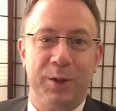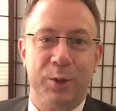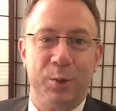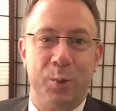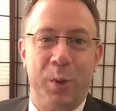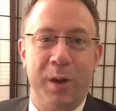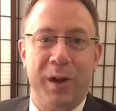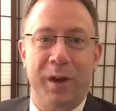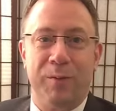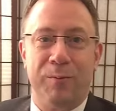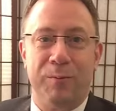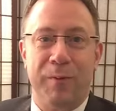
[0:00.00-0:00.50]

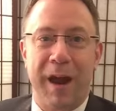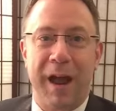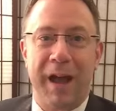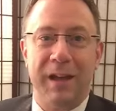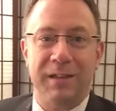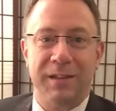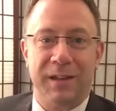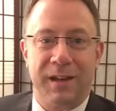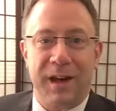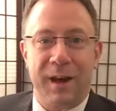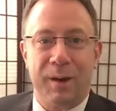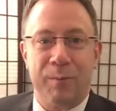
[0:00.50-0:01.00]
Twitter
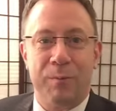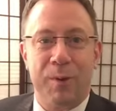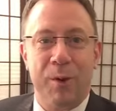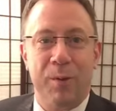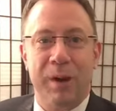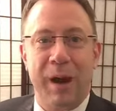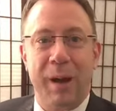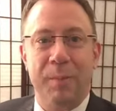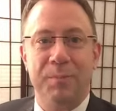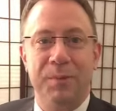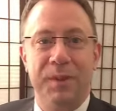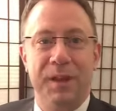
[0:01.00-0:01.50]
rant that I
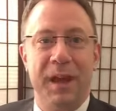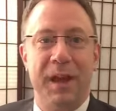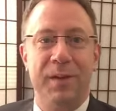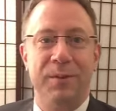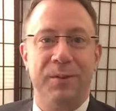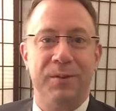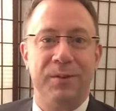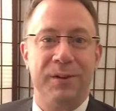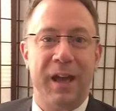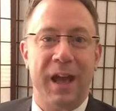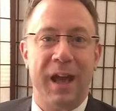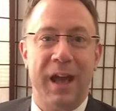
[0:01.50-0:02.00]
wrote up the
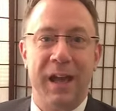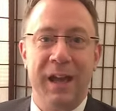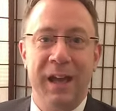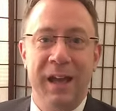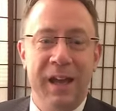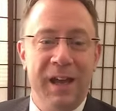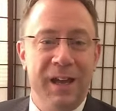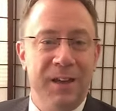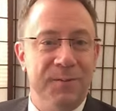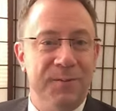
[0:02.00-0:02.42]
other day.